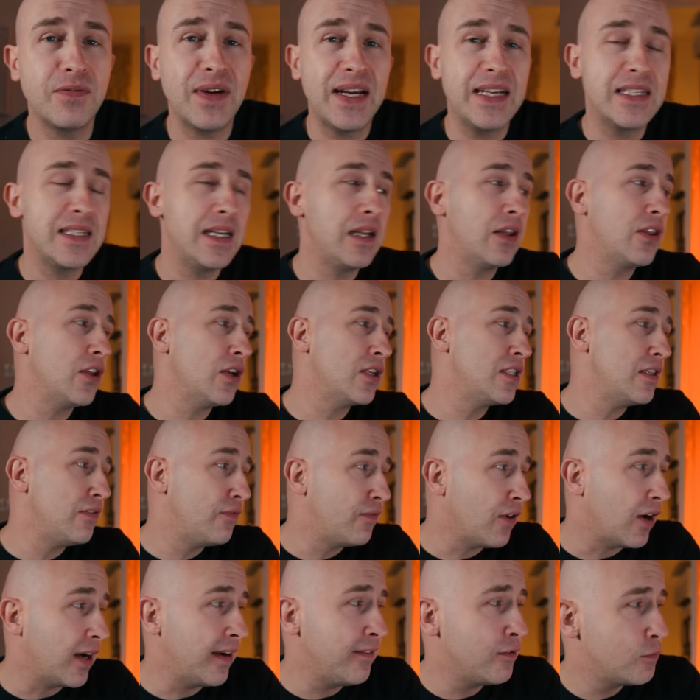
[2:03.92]
of
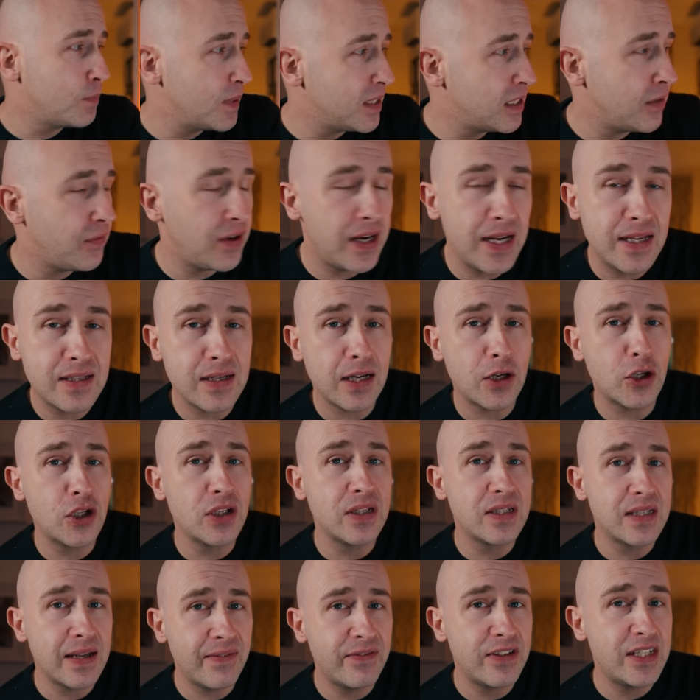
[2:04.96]
1835, specifically Section
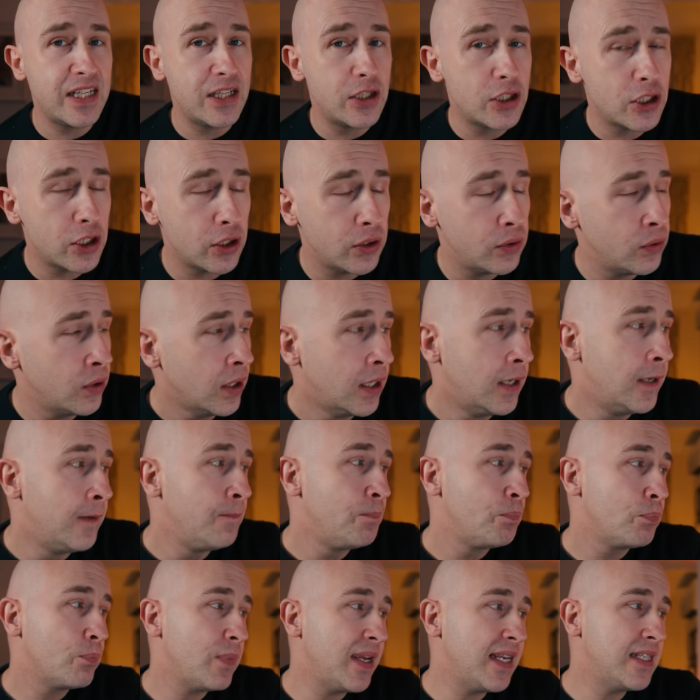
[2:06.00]
72,
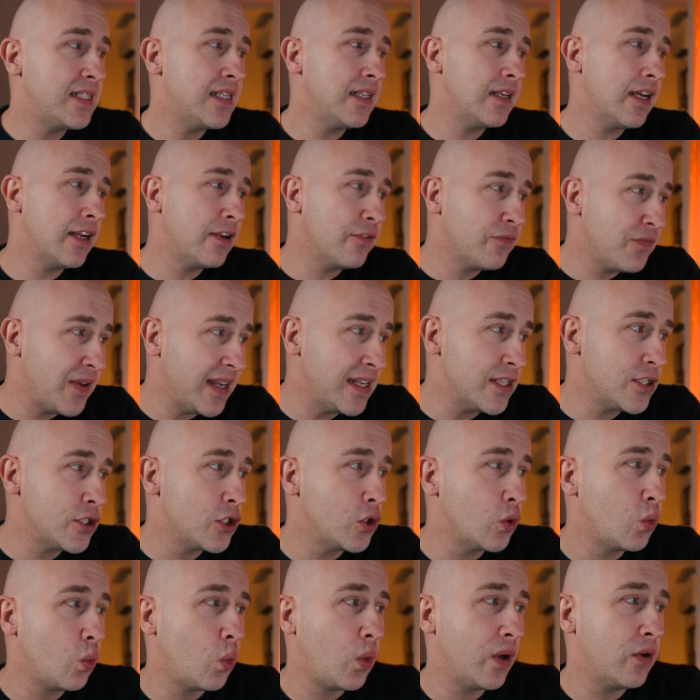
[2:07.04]
makes it an offence
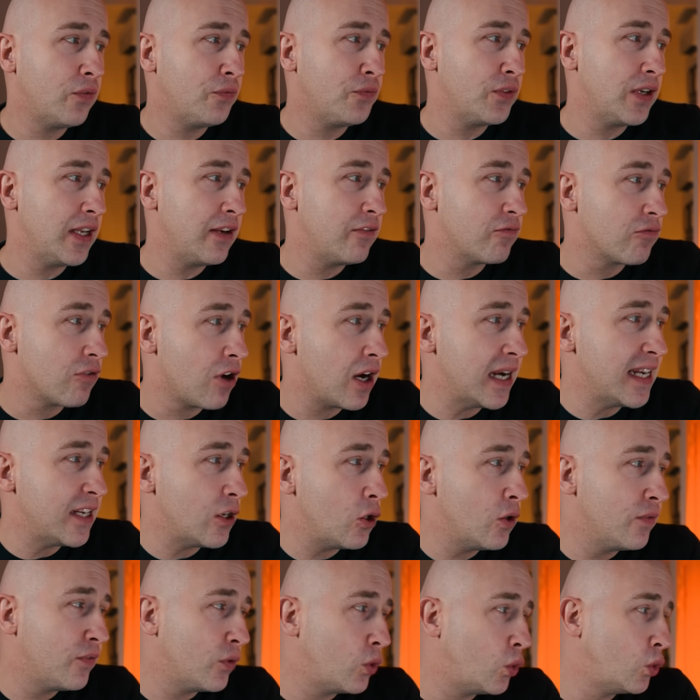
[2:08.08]
to willfully ride
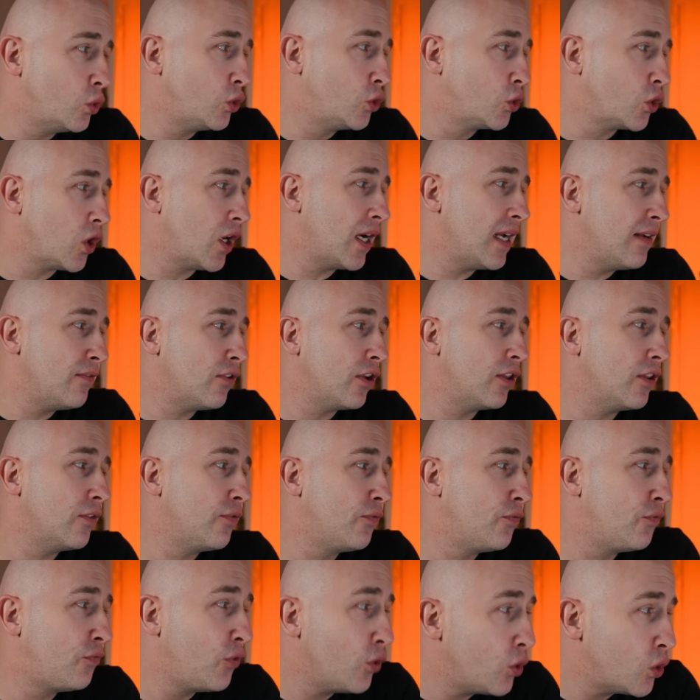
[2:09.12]
over or drive on the
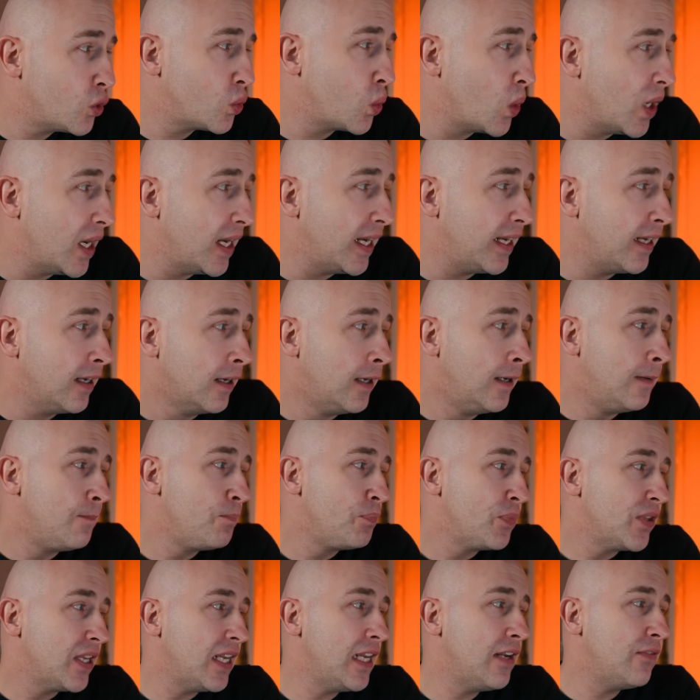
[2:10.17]
footway,
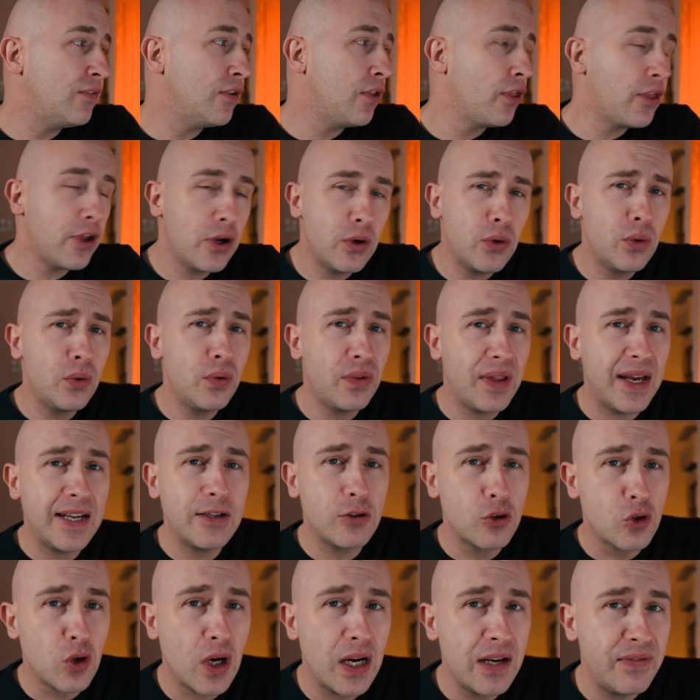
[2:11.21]
even though
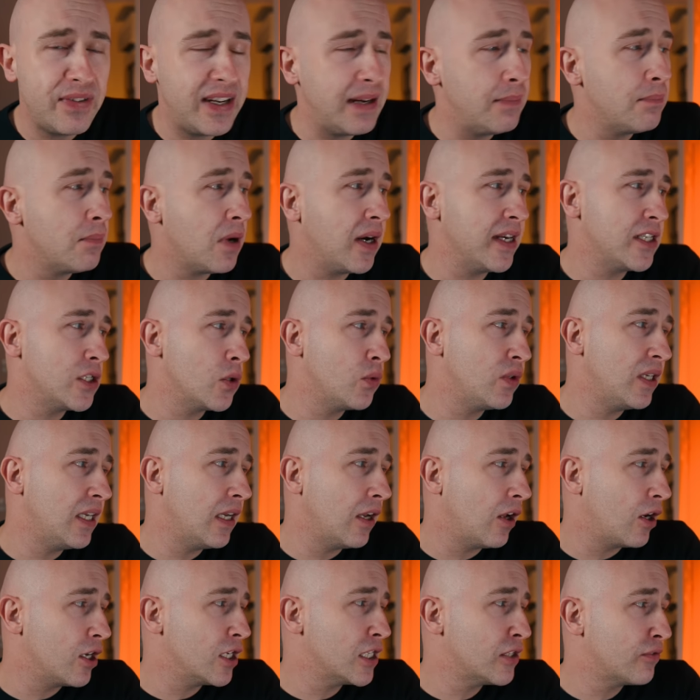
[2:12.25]
that driving might only
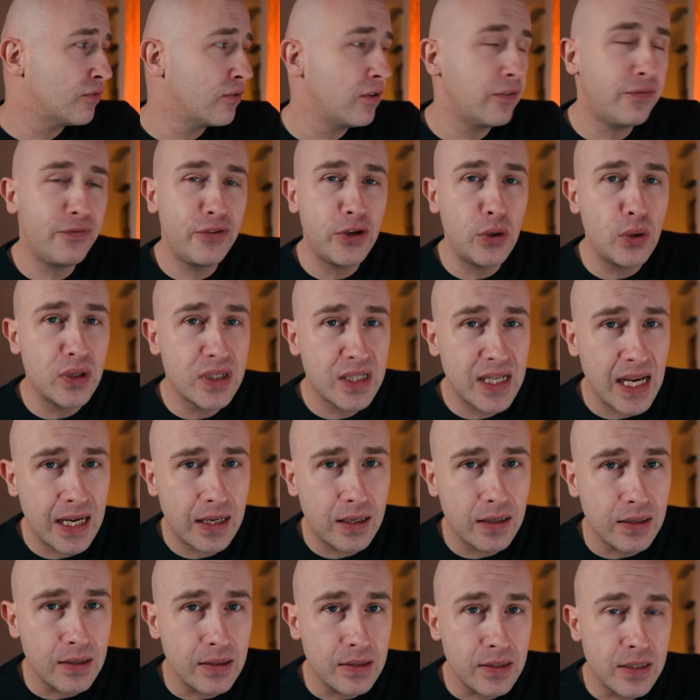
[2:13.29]
last for a few
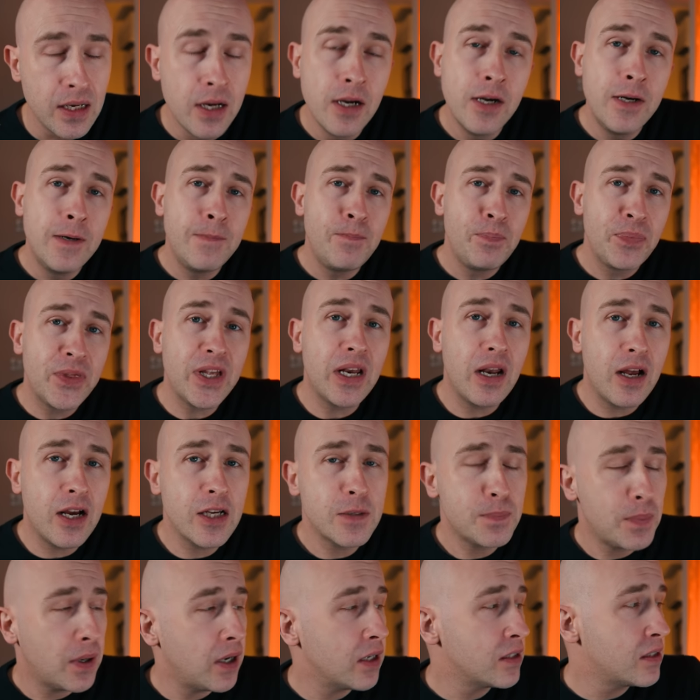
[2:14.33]
seconds. The
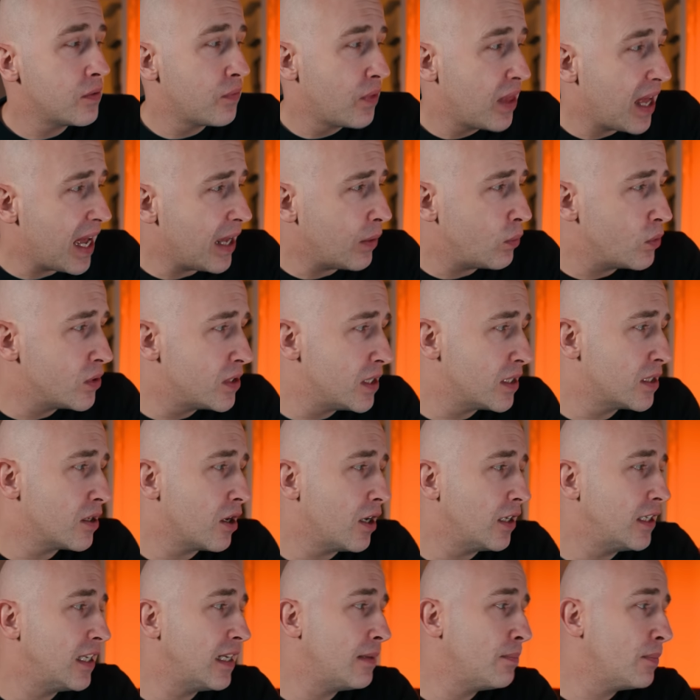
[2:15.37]
last part of that was
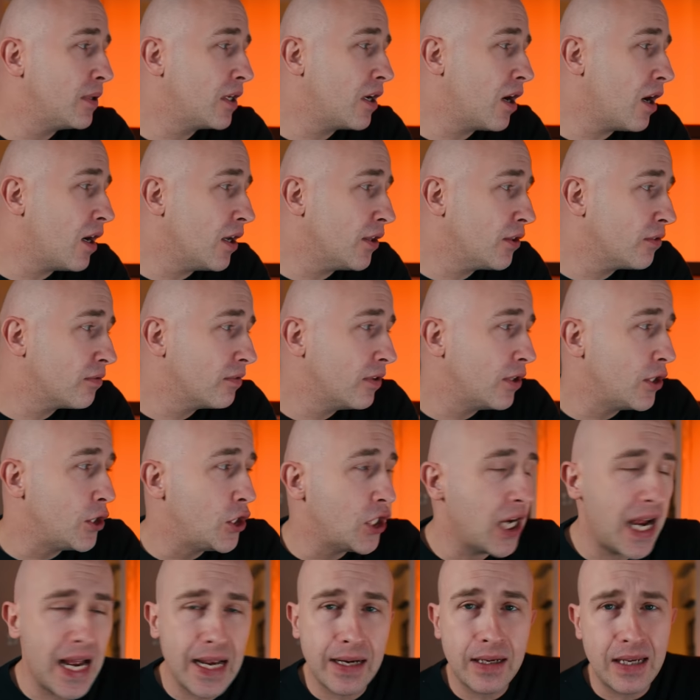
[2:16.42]
decided in MacArthur and
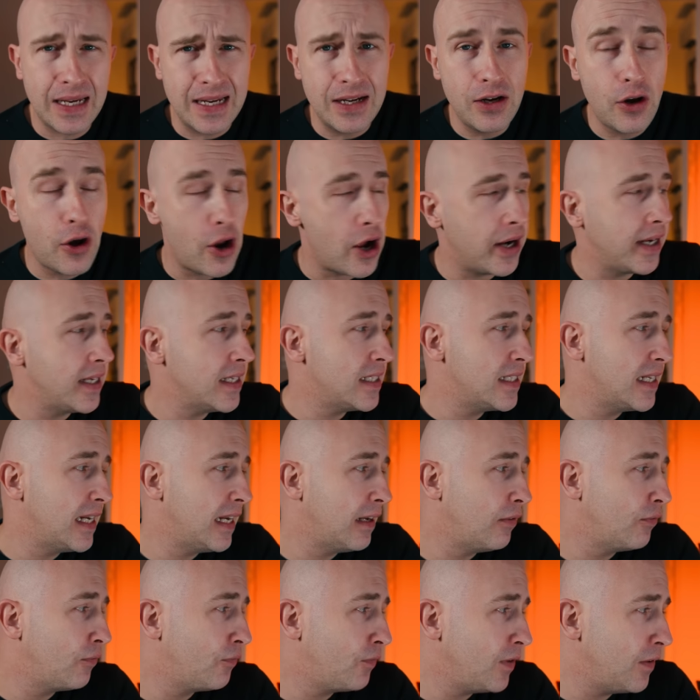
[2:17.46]
Jack in
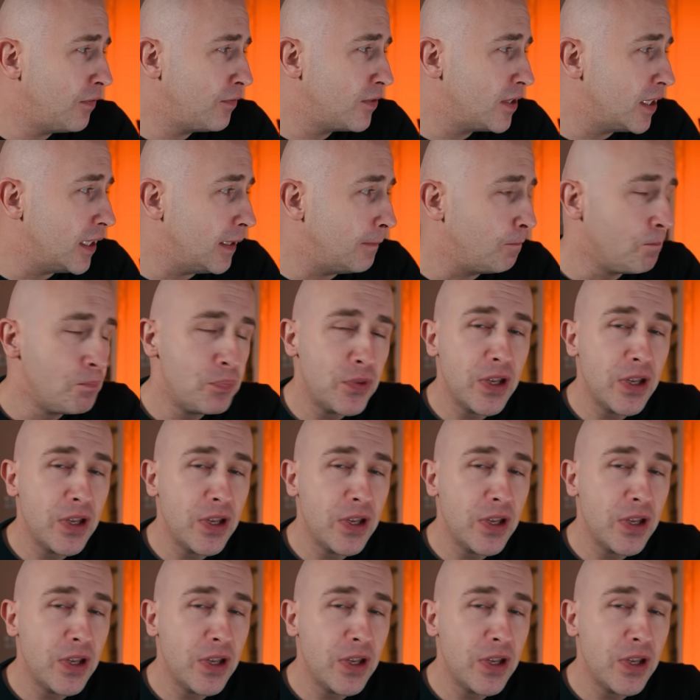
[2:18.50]
1950.